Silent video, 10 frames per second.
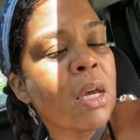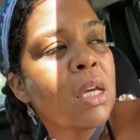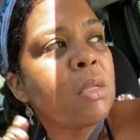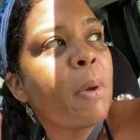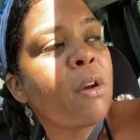
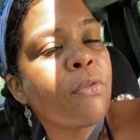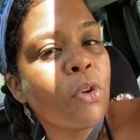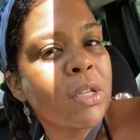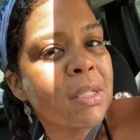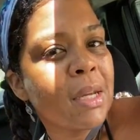it's better
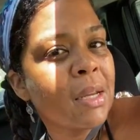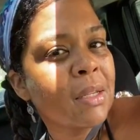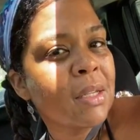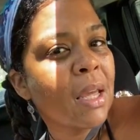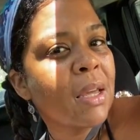for us to
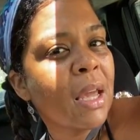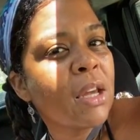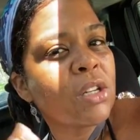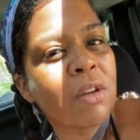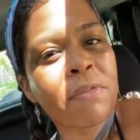
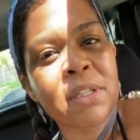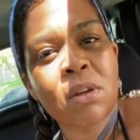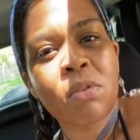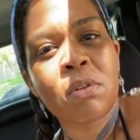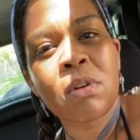engage in a
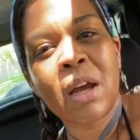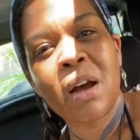physical